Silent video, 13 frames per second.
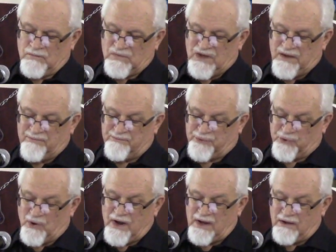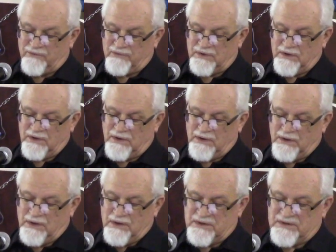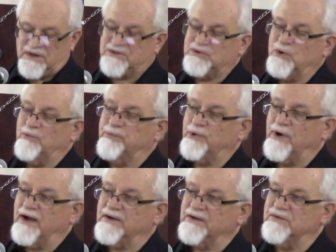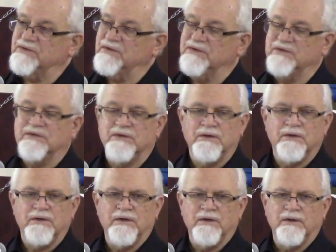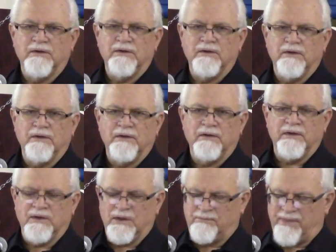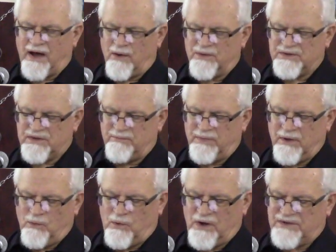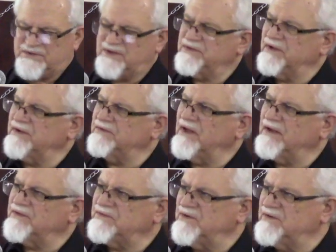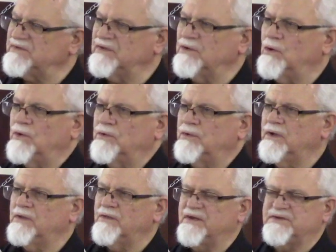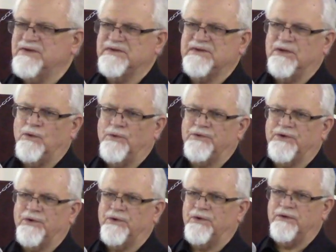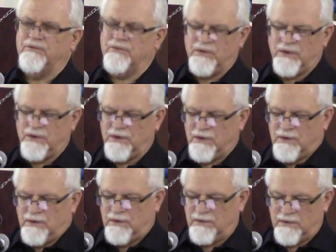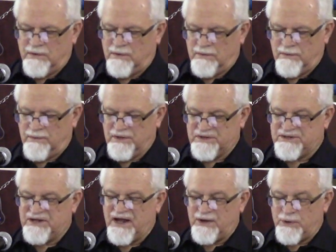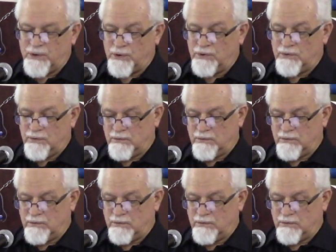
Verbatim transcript: Depraved sexual practices. You know, the powers that be want us to think that's just an, that's just an alternative. Gender,